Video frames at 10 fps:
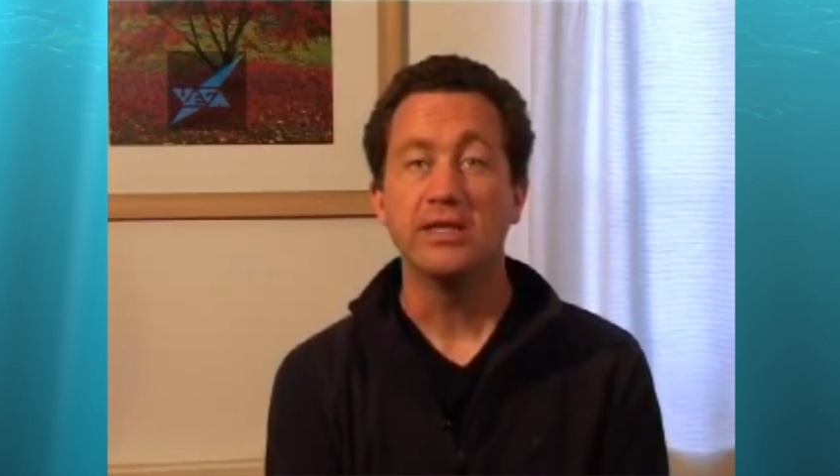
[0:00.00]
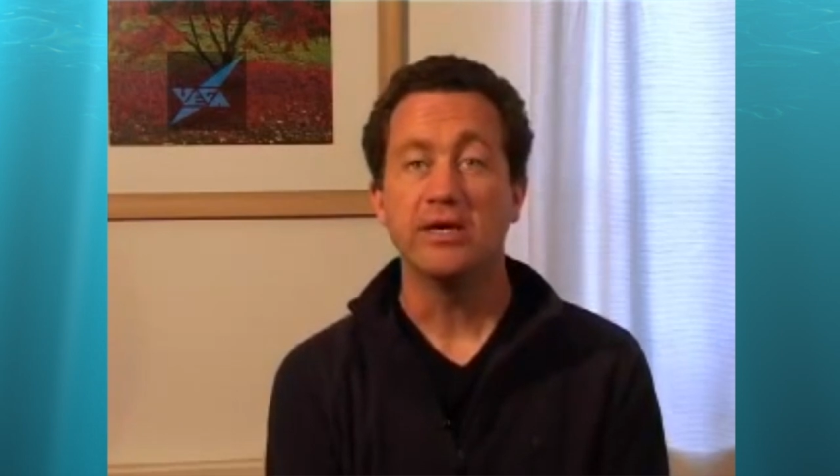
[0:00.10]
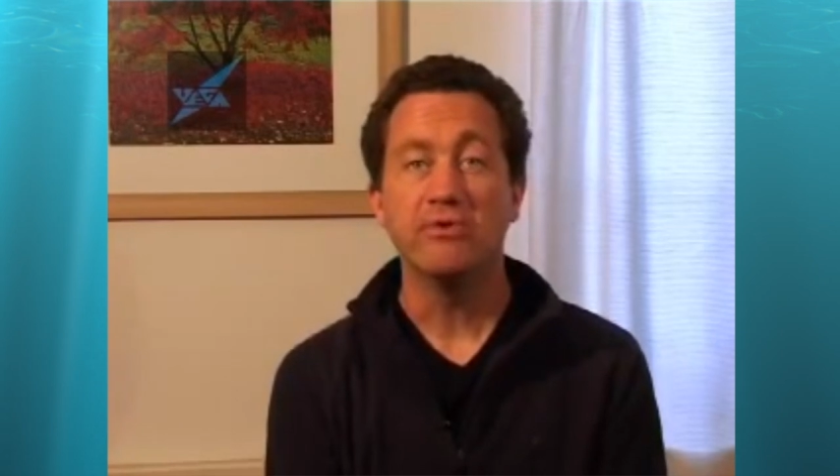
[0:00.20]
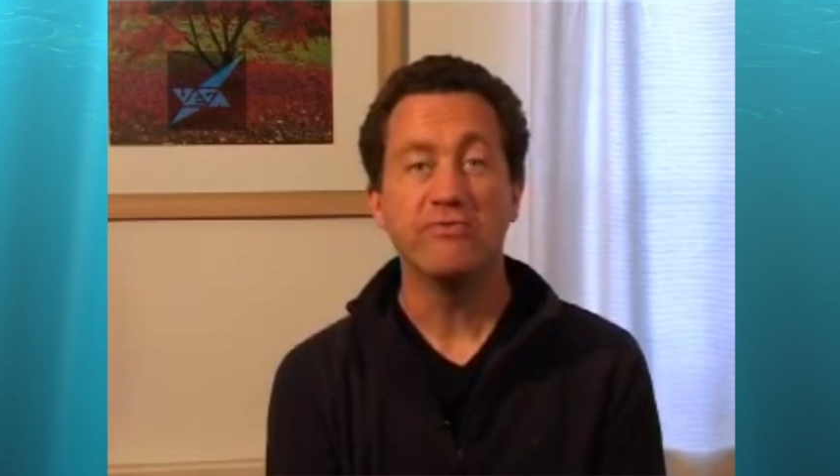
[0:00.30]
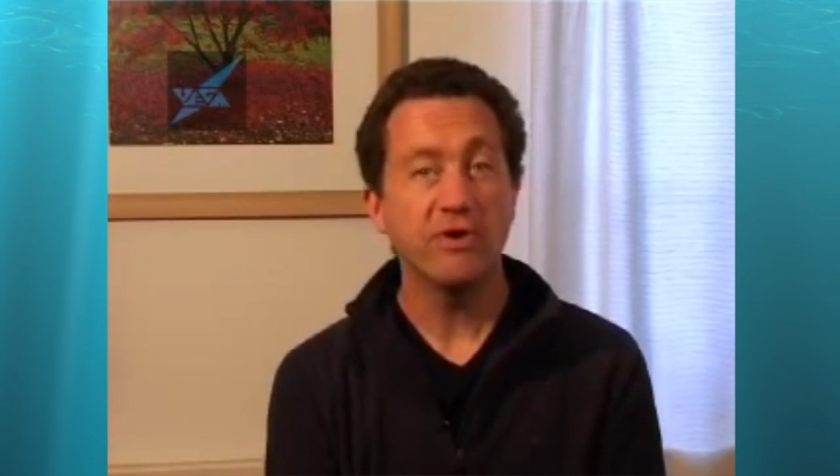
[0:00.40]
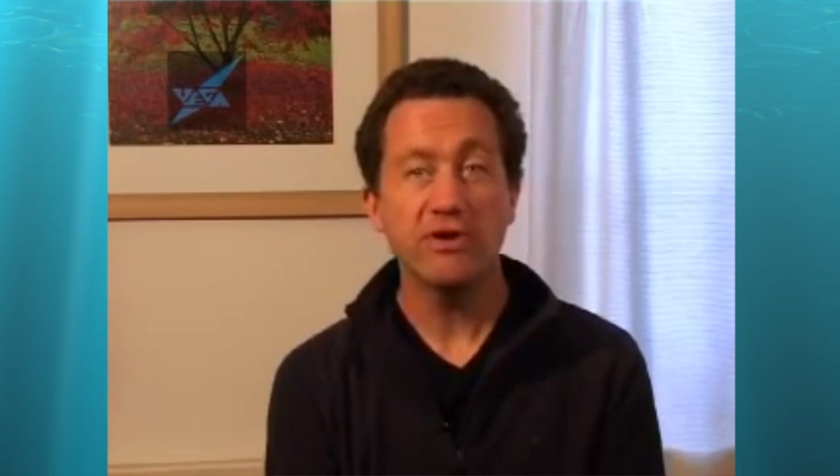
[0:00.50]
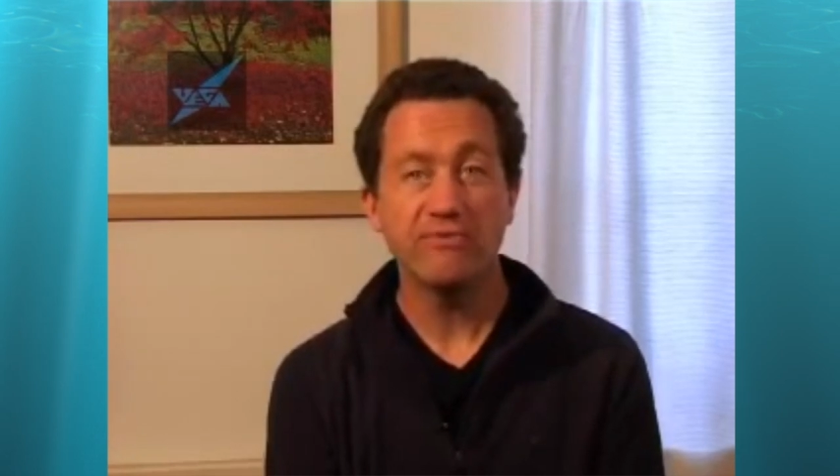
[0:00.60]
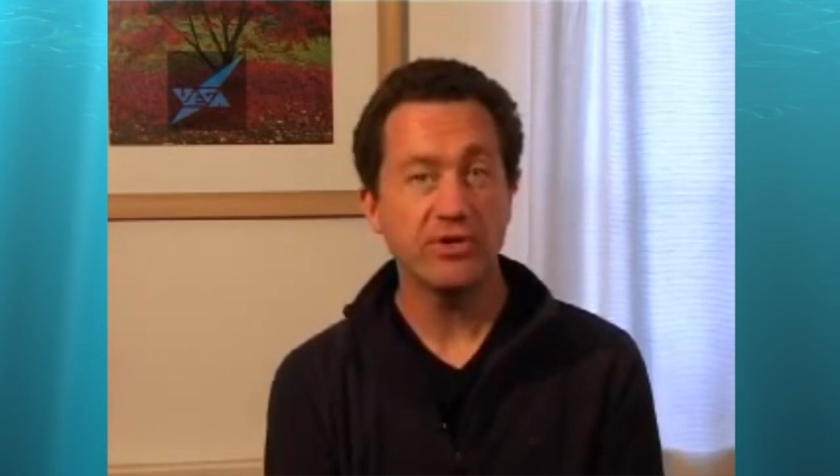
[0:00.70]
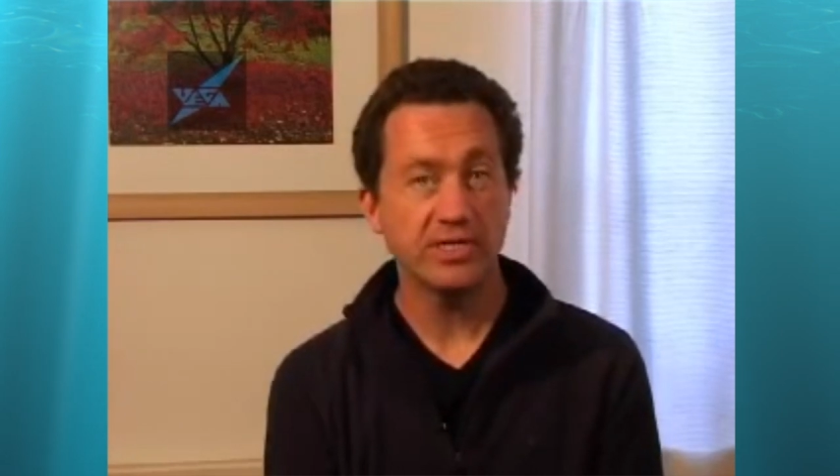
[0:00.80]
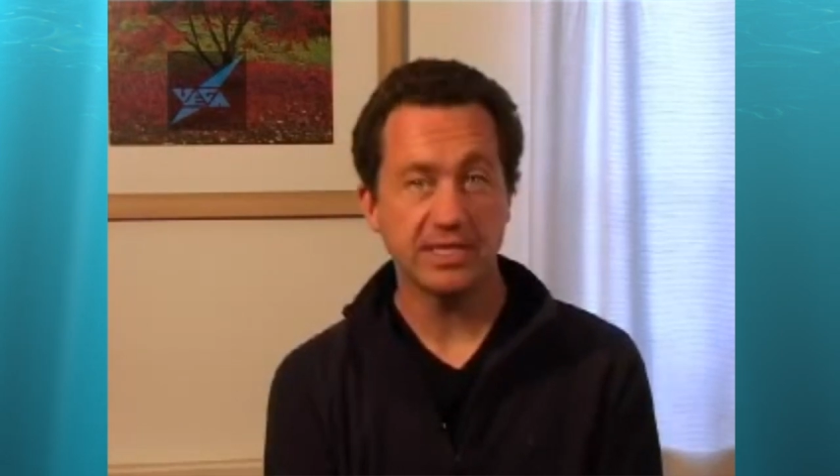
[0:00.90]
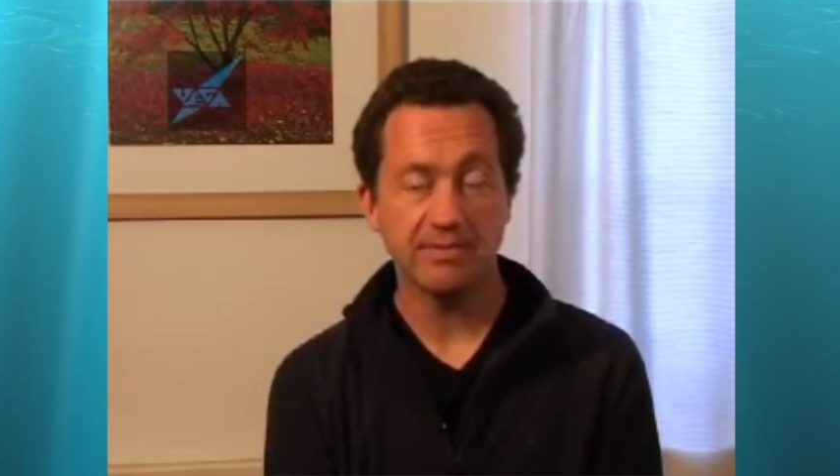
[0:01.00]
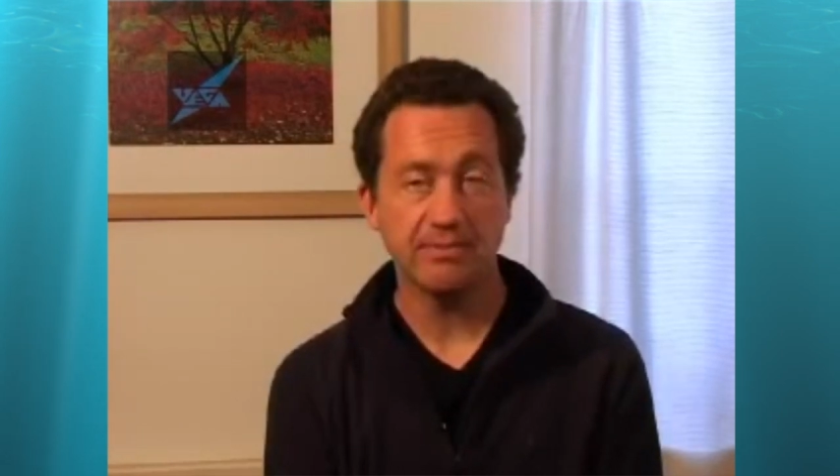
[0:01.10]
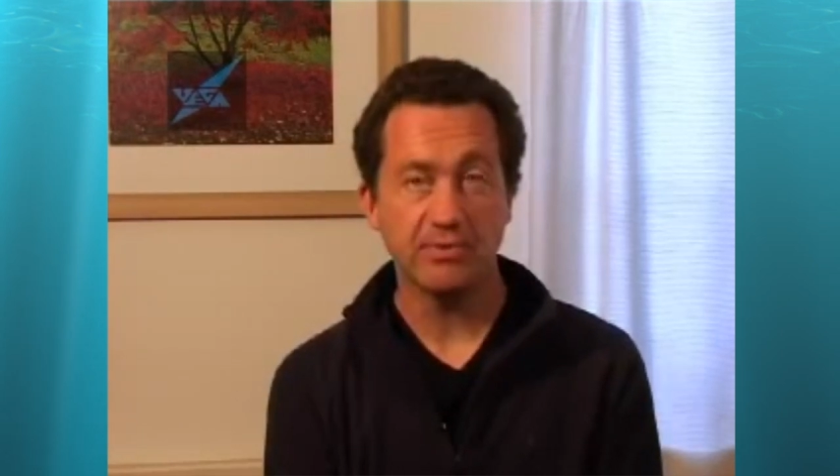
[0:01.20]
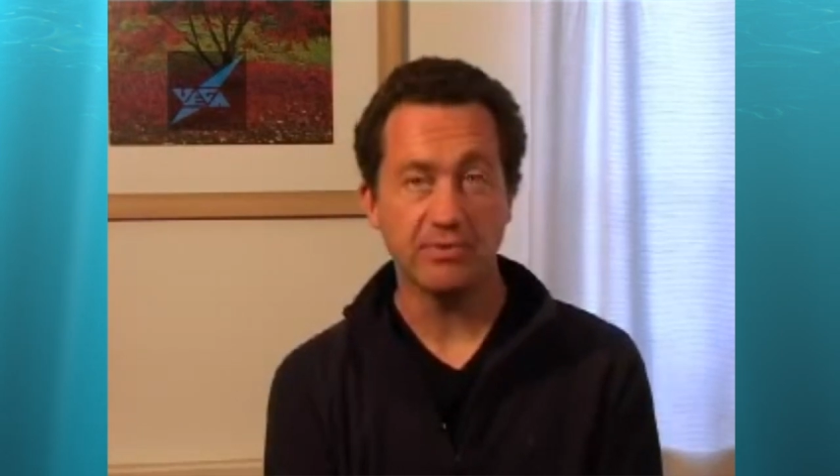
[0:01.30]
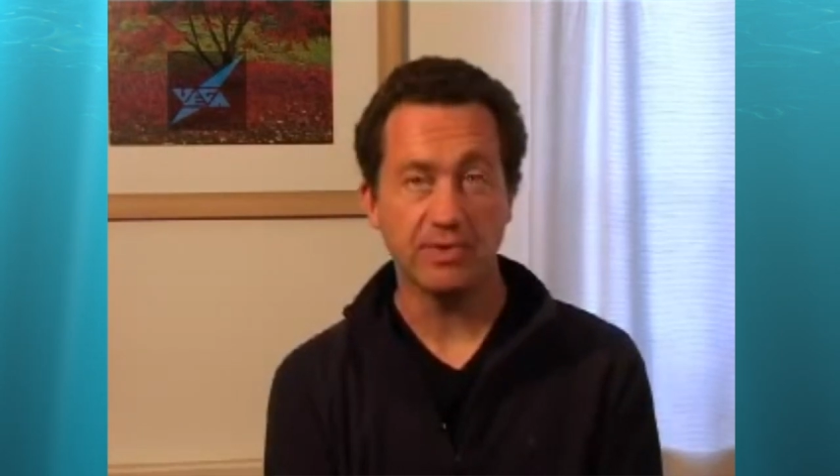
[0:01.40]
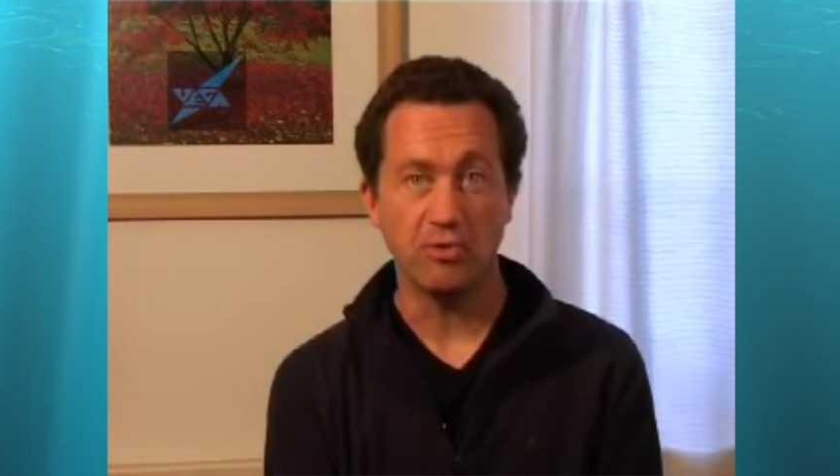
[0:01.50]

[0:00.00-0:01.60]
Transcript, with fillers: they were very, very simple.